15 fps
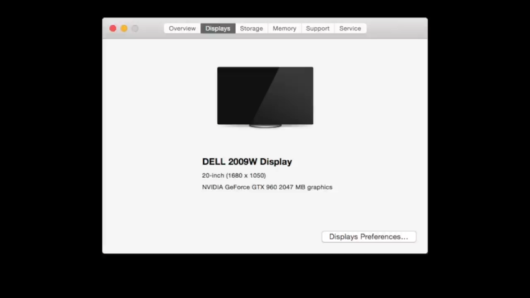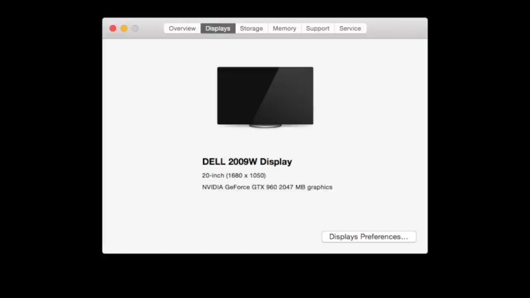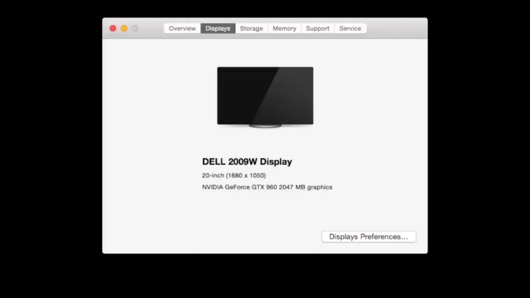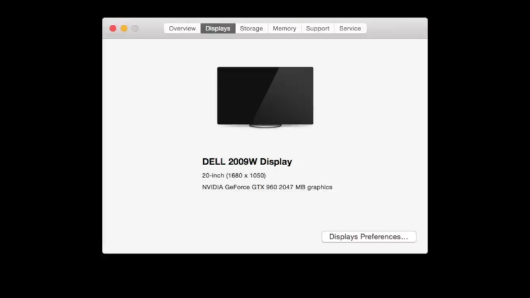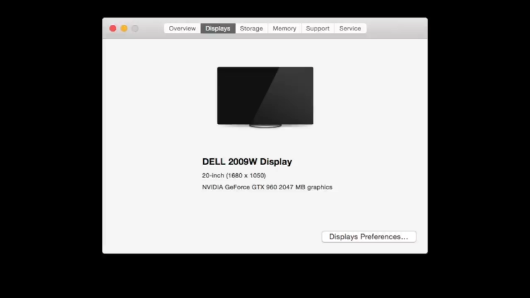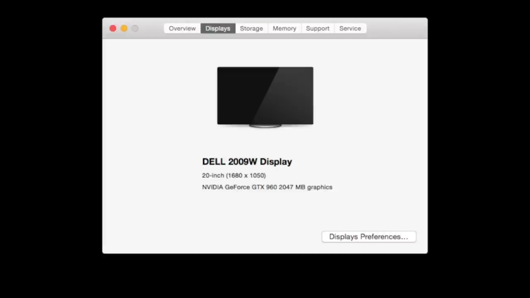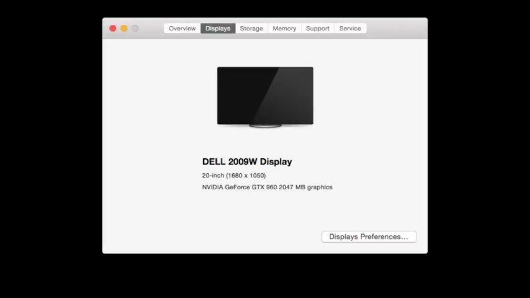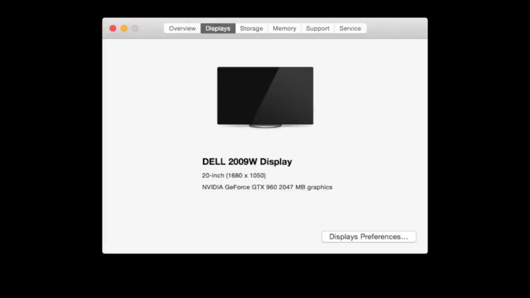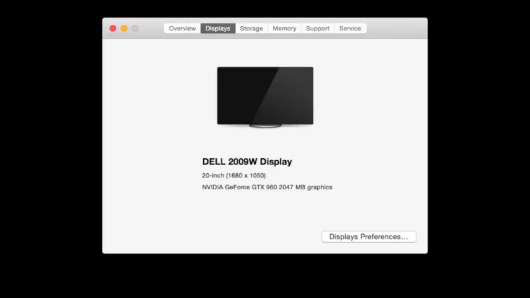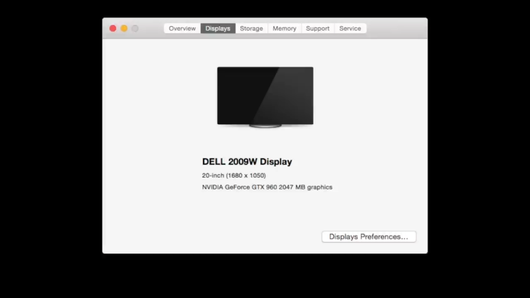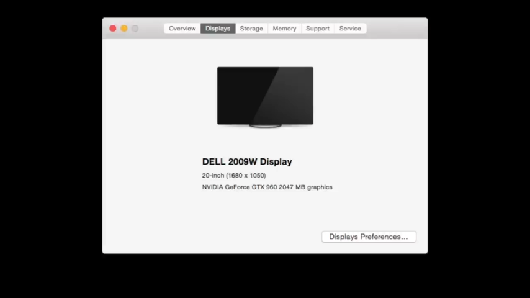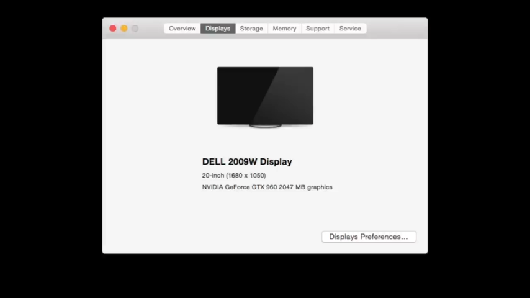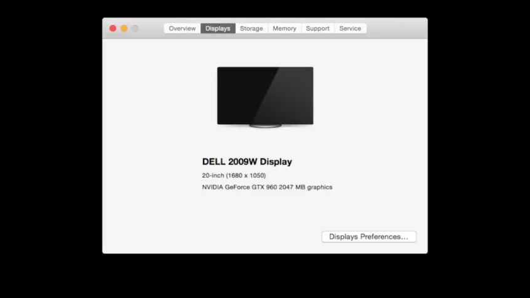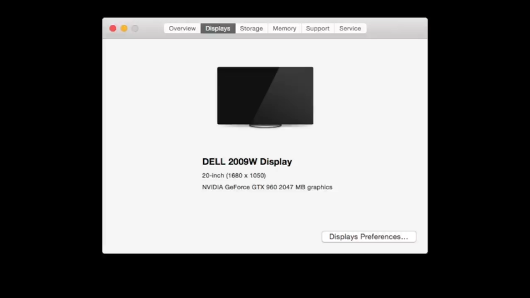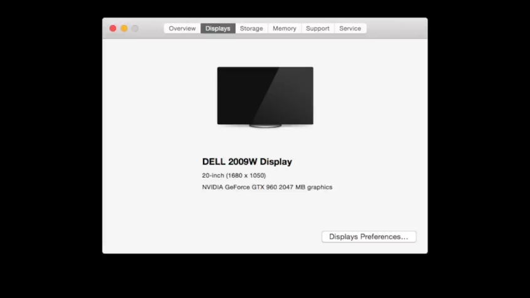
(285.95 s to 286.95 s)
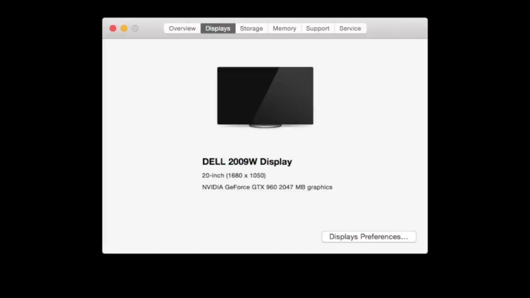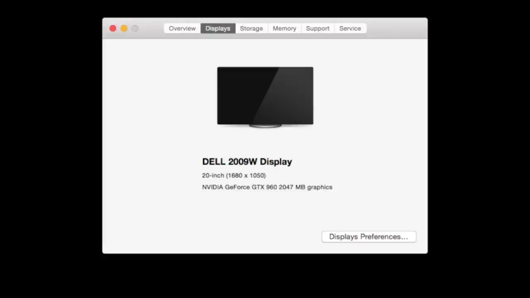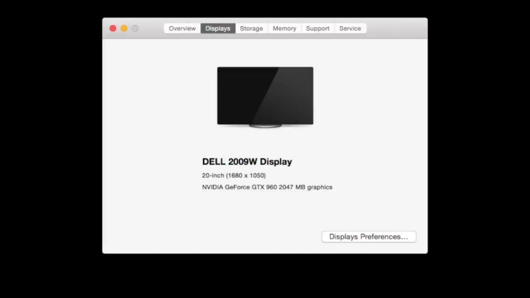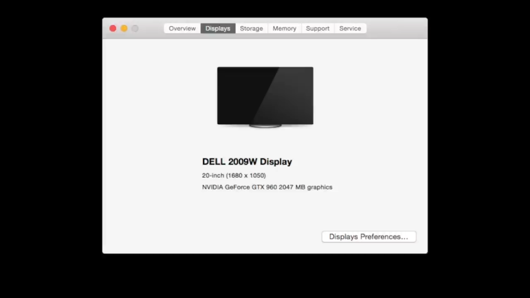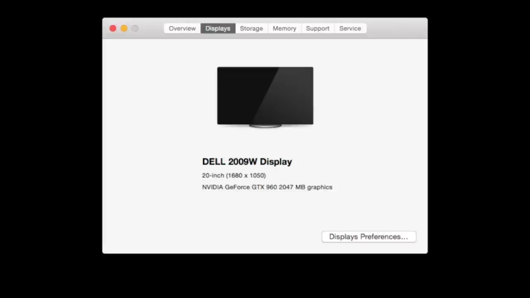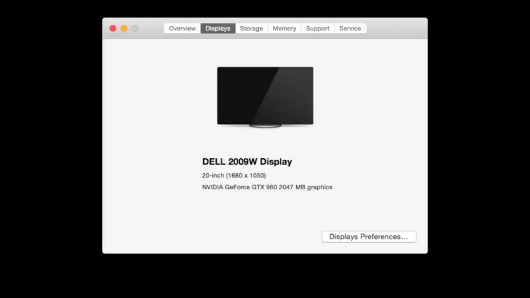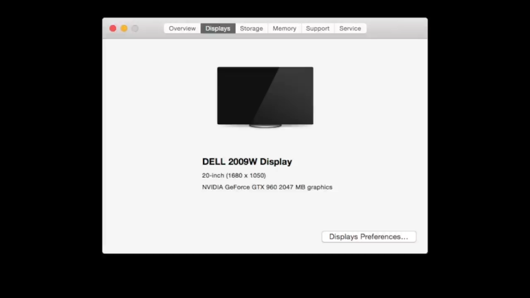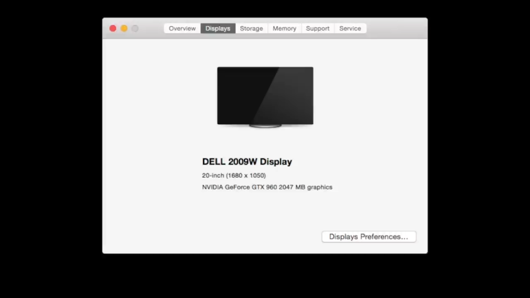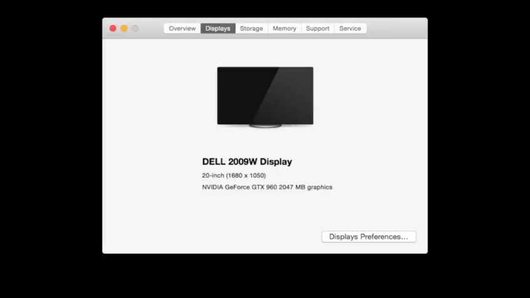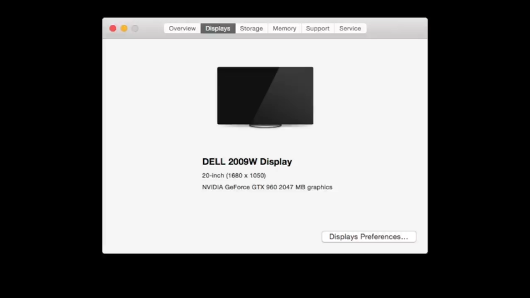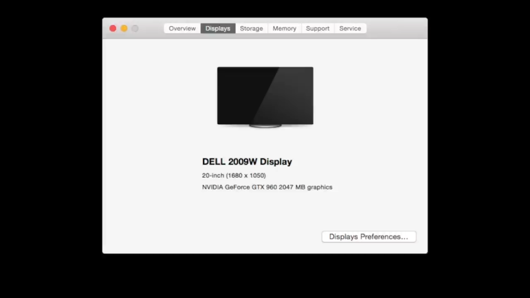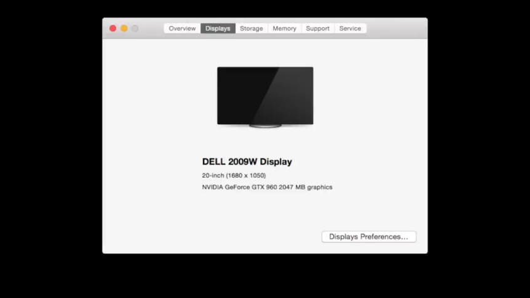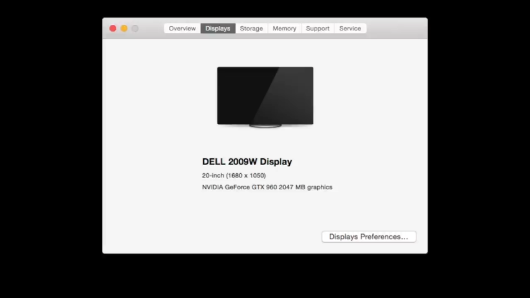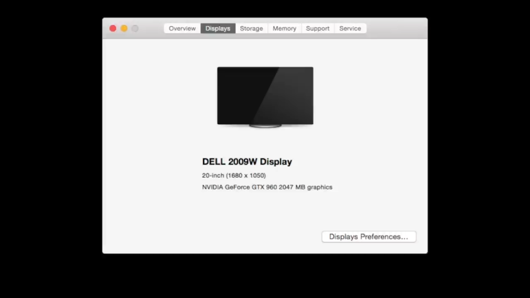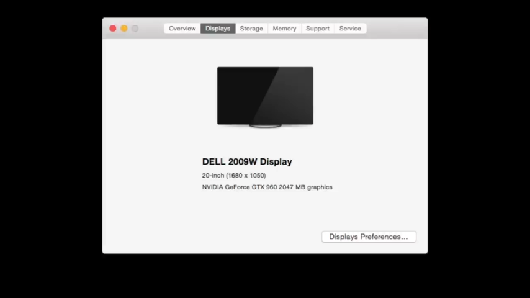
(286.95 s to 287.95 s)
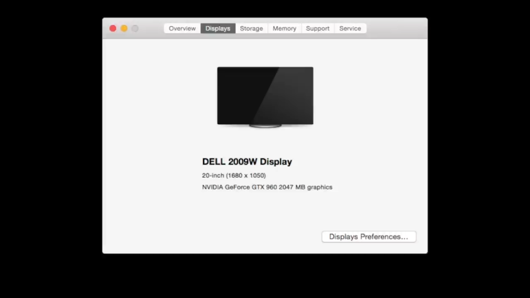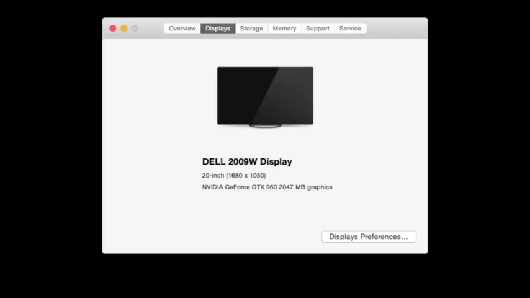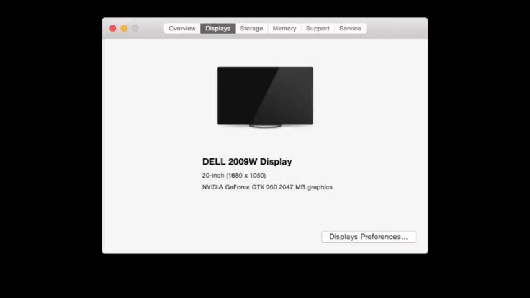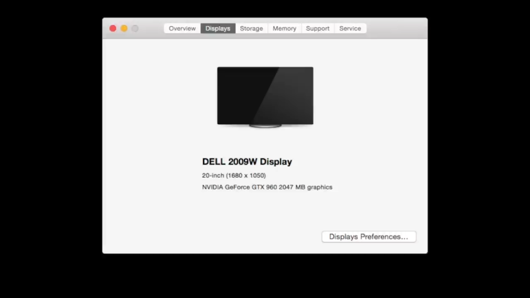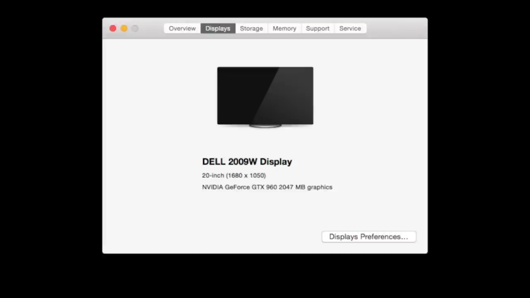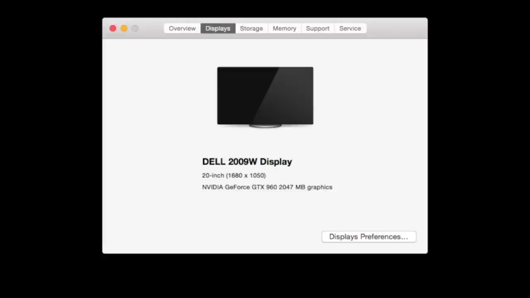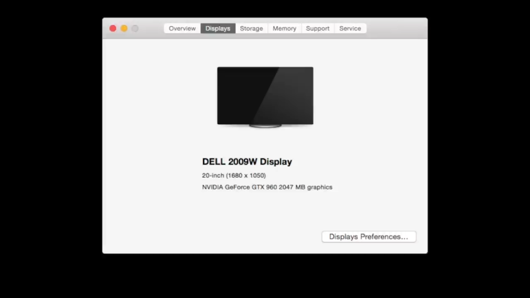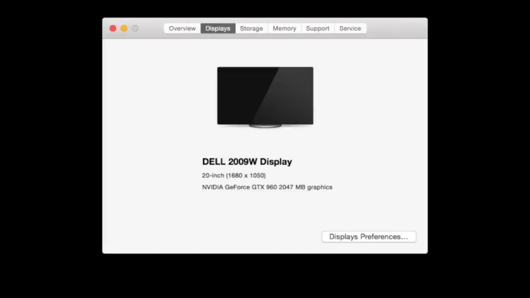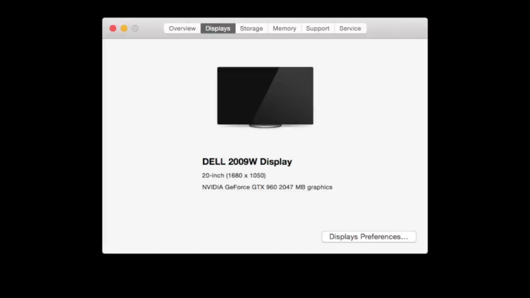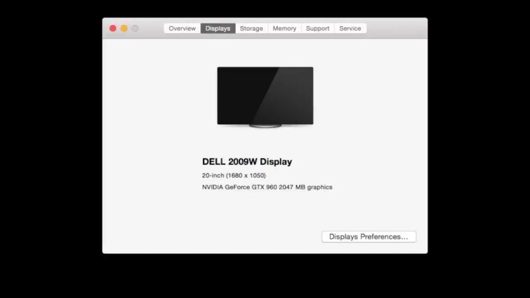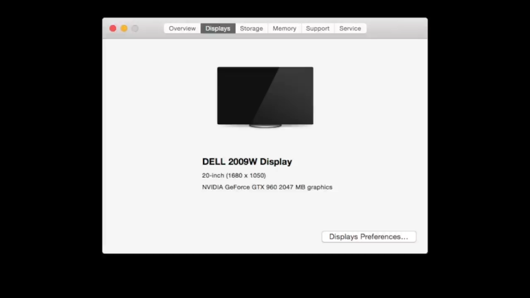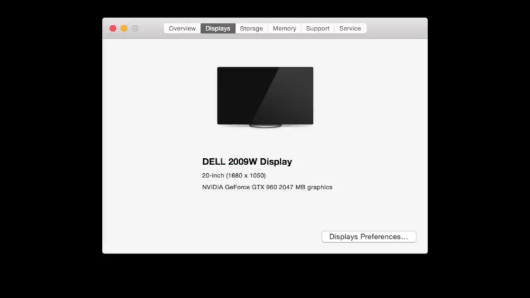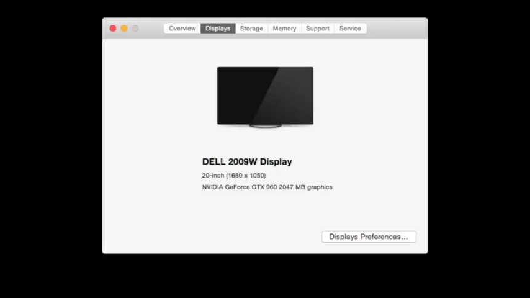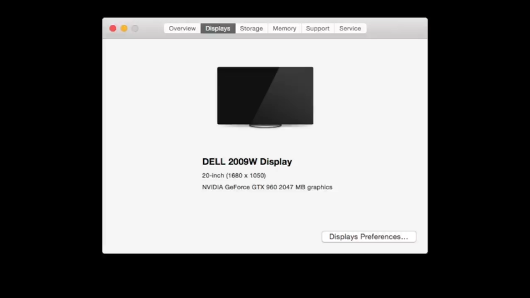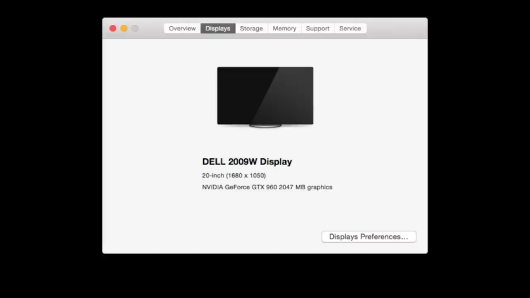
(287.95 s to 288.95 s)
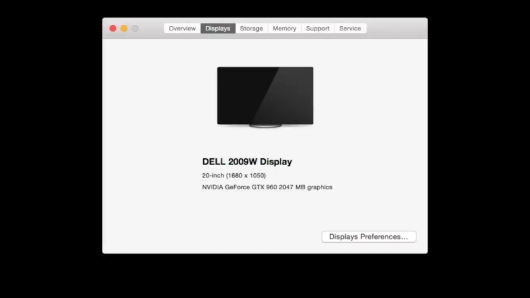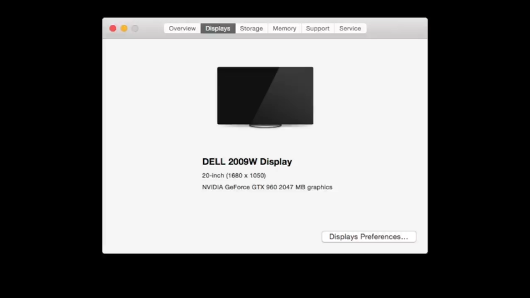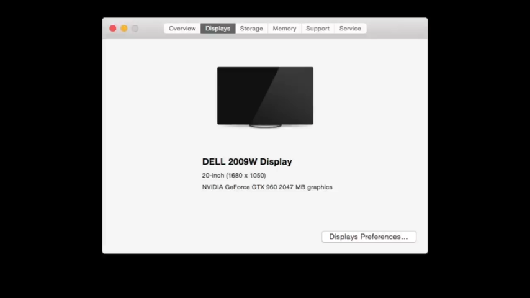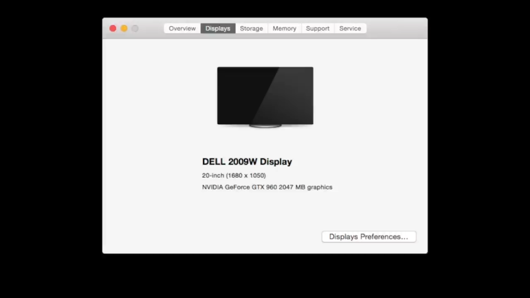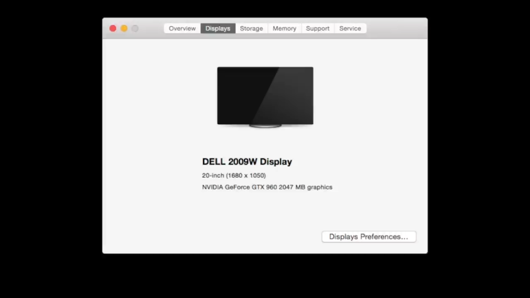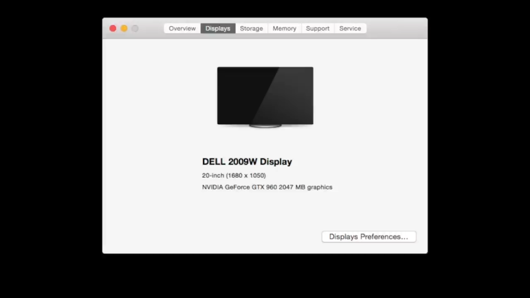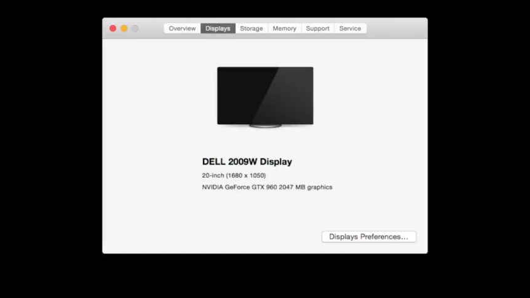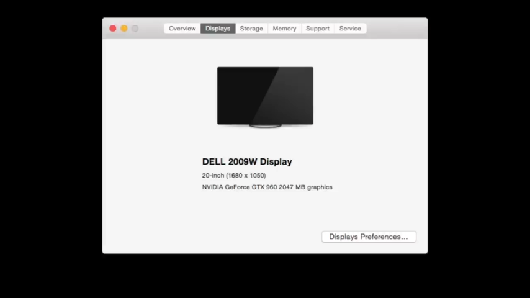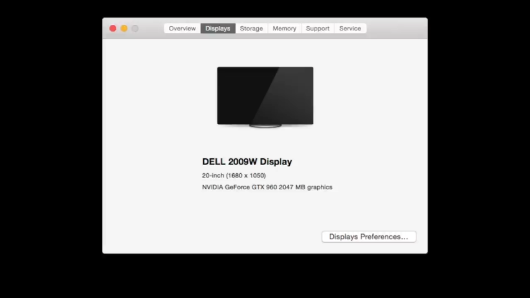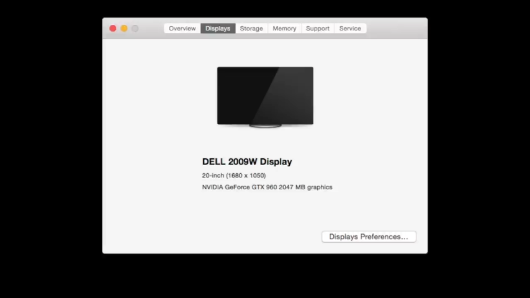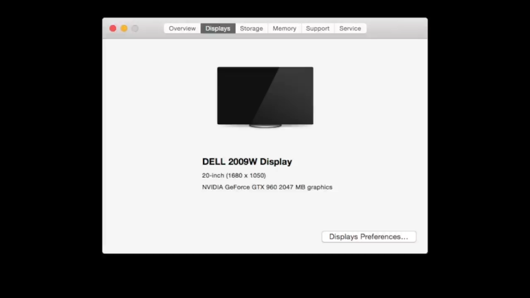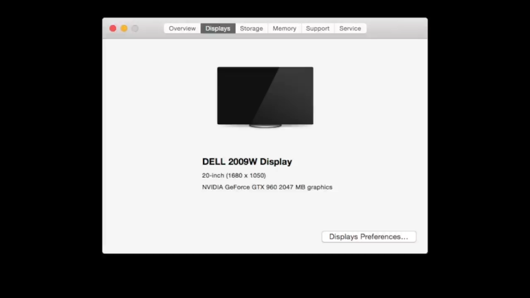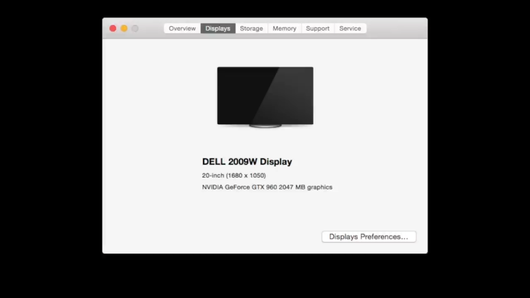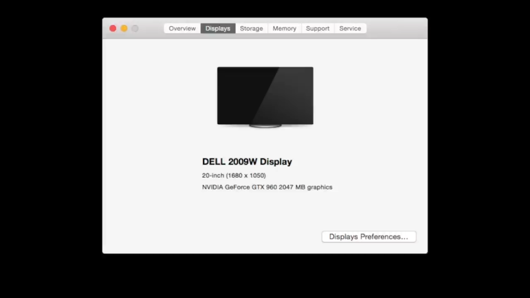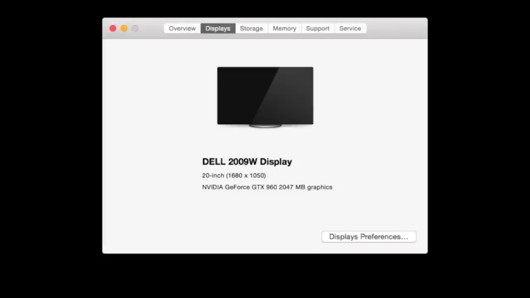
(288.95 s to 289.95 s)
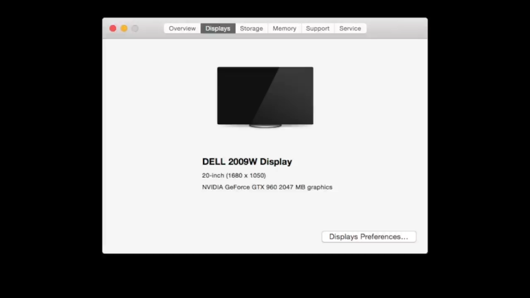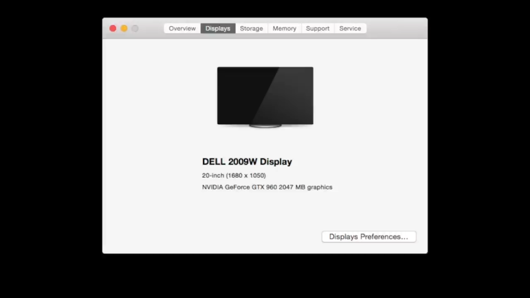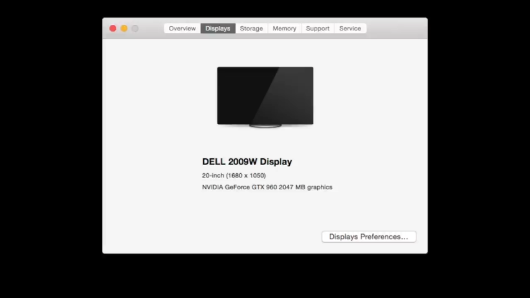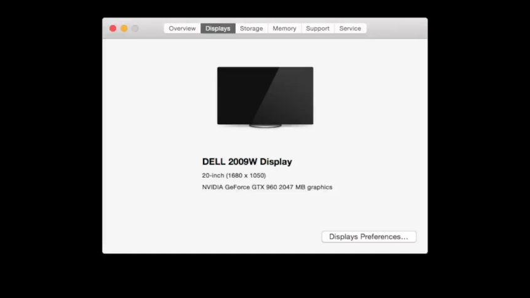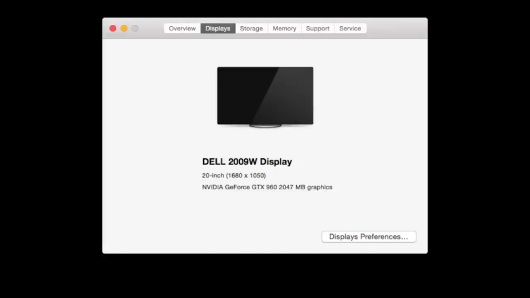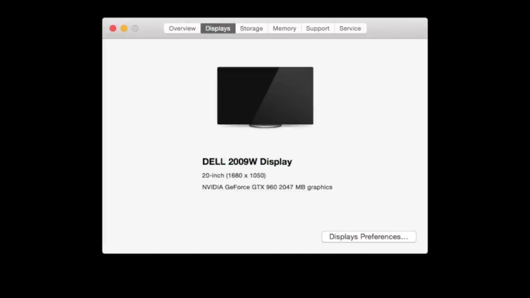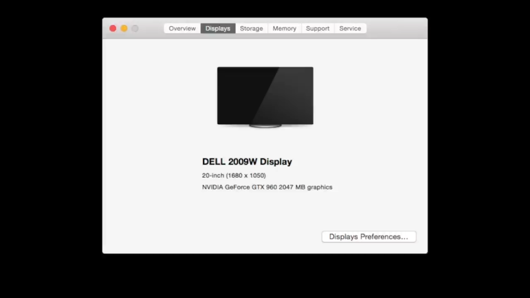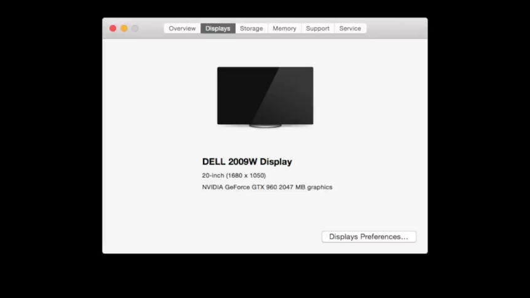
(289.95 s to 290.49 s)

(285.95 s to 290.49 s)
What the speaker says: Nobody's mouth can be seen.